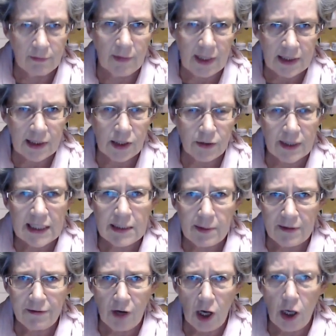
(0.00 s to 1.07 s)
into the
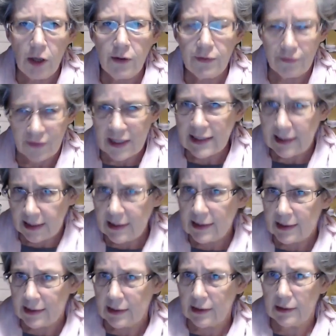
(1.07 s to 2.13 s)
recipe file, there's
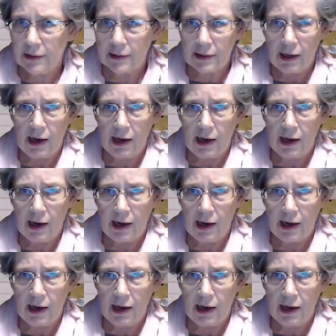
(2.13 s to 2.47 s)
instant,